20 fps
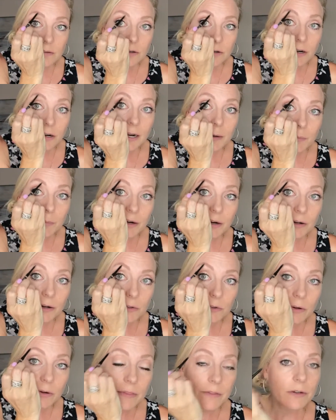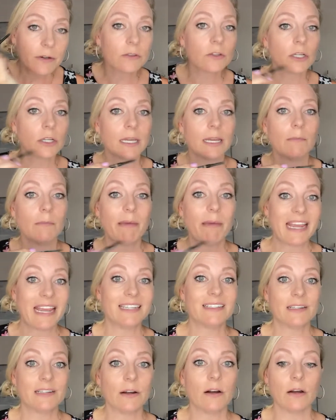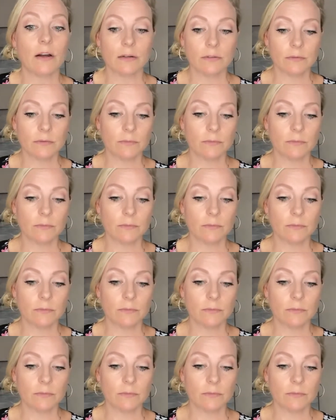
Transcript: or eyebrows rather looking painted on.